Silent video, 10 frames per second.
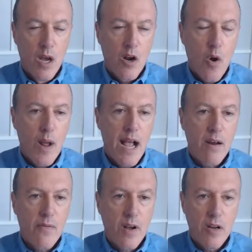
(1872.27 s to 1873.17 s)
Going
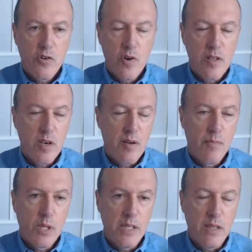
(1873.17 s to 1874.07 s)
out of country is a
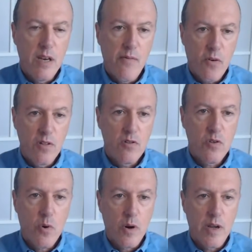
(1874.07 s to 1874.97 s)
completely different
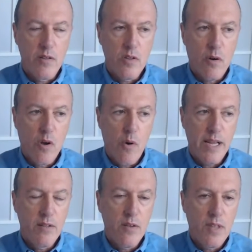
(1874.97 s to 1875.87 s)
story. So
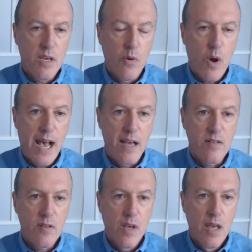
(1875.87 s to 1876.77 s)
going into the
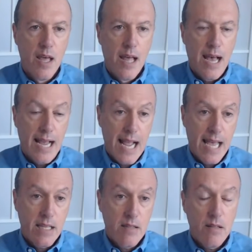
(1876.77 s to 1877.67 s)
US,
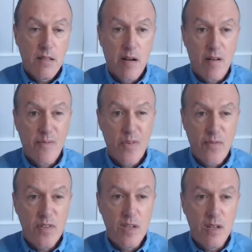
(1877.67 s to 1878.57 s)
again, there are
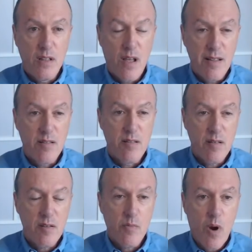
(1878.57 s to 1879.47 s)
50
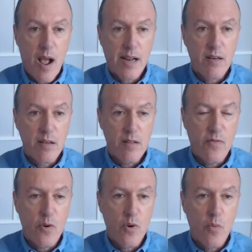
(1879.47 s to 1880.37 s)
licenses to practice,
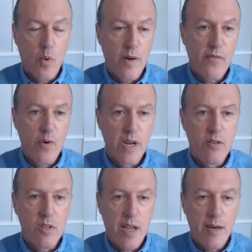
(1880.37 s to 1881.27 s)
one for
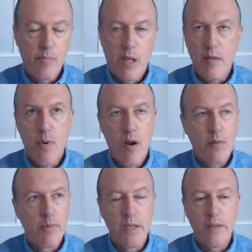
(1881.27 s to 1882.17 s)
each state, plus
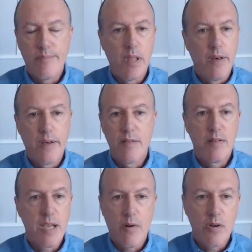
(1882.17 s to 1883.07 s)
probably
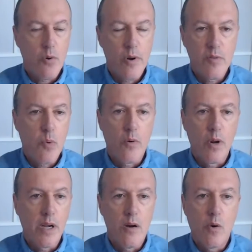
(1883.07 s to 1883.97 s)
territory, Puerto
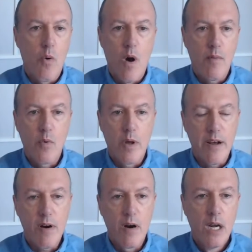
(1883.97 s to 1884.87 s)
Rico, Guam,
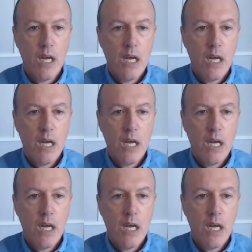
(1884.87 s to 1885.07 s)
whatever.